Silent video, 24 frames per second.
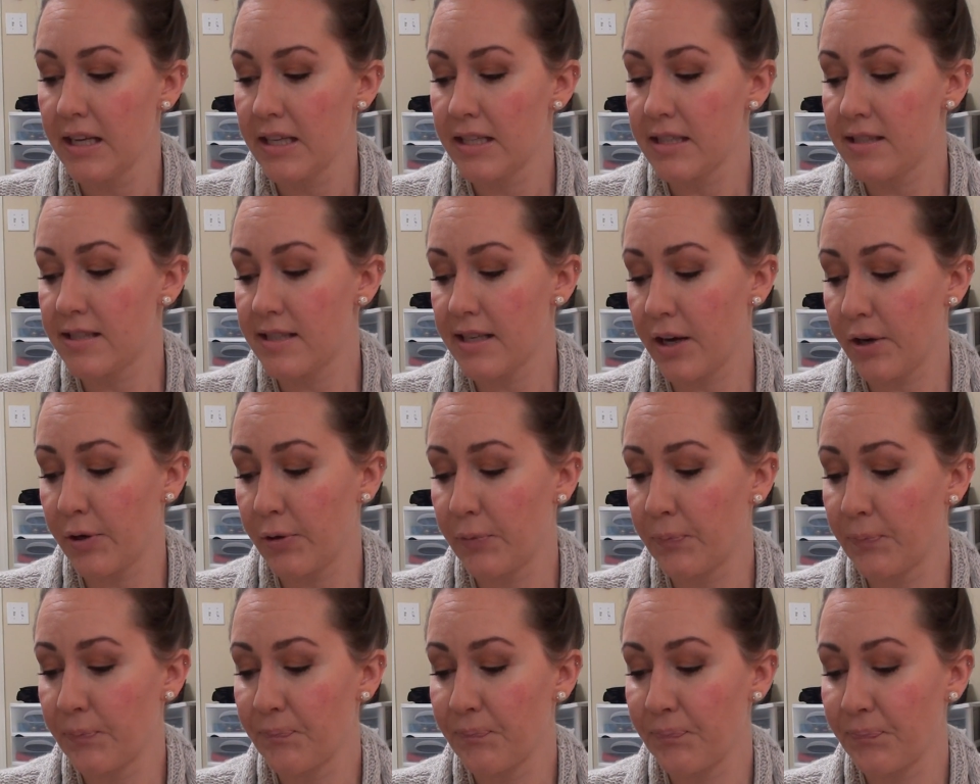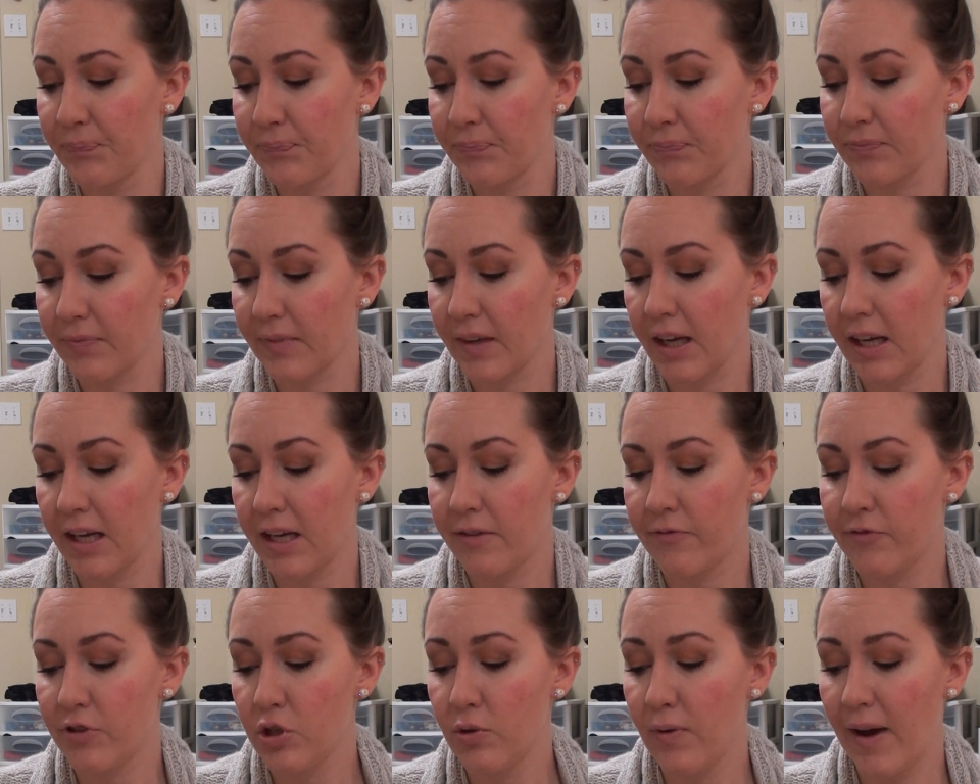So
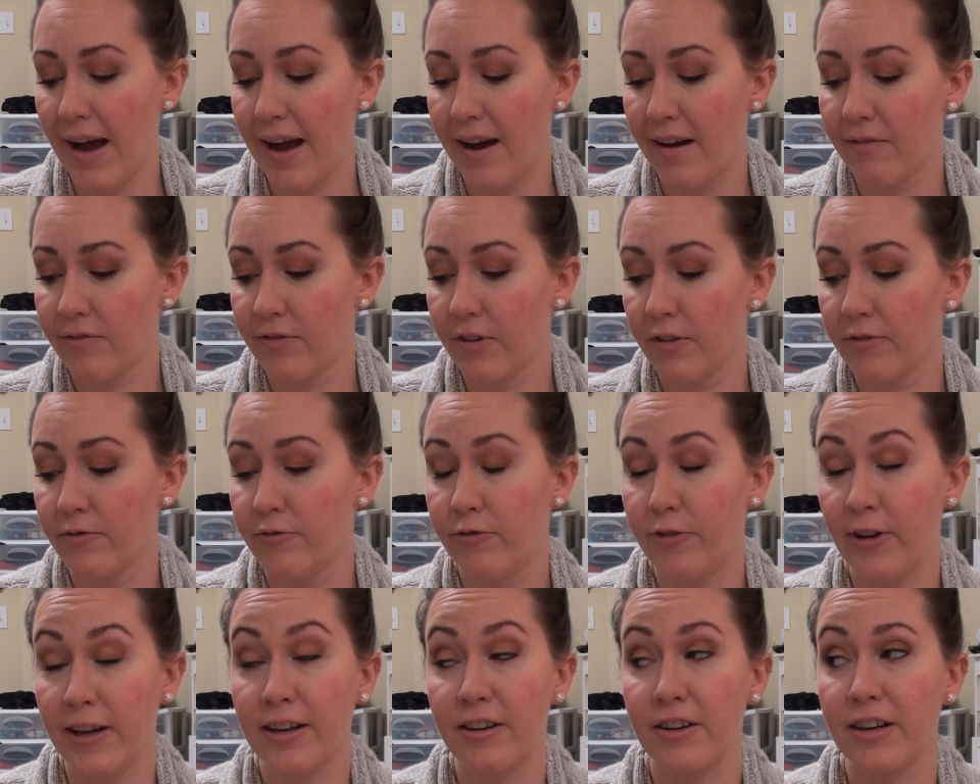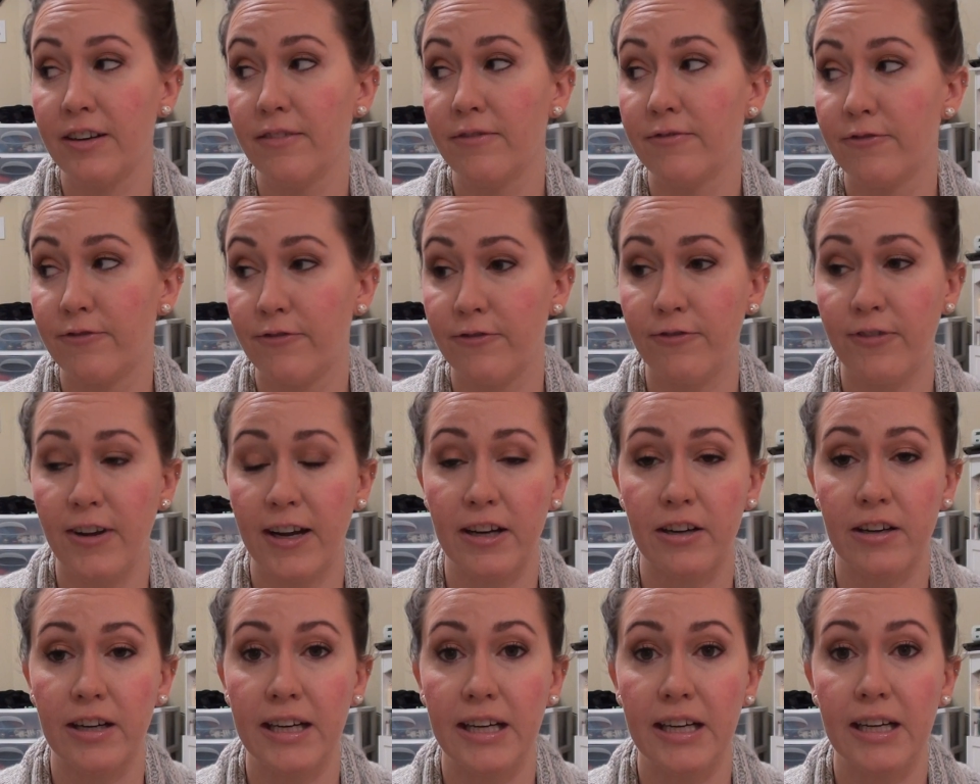if you have very,
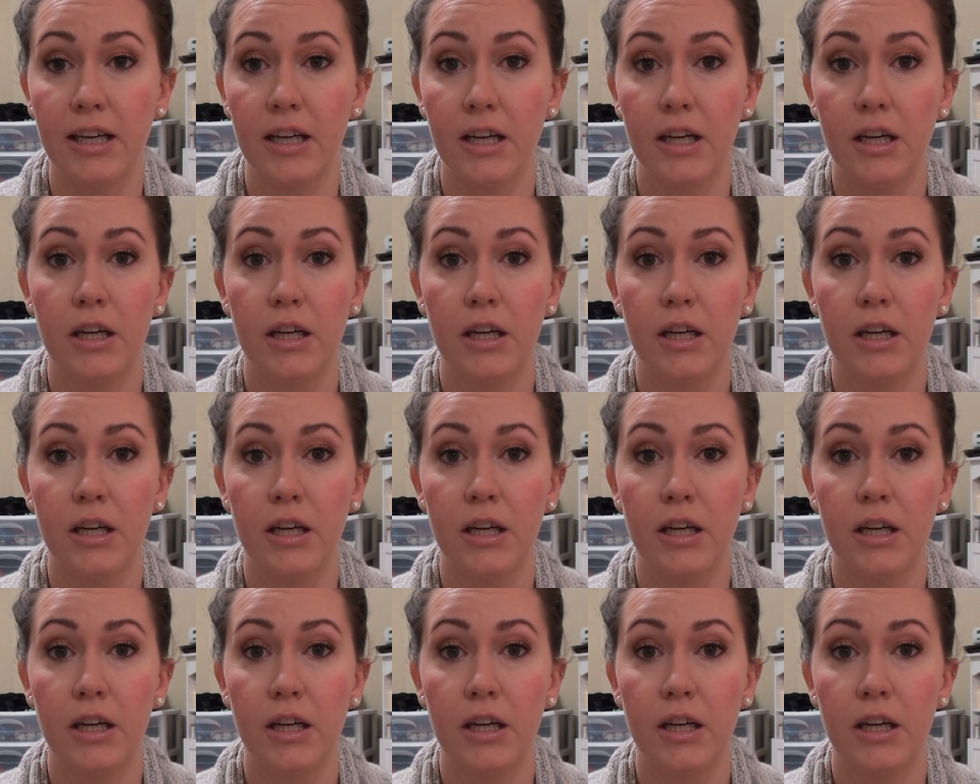very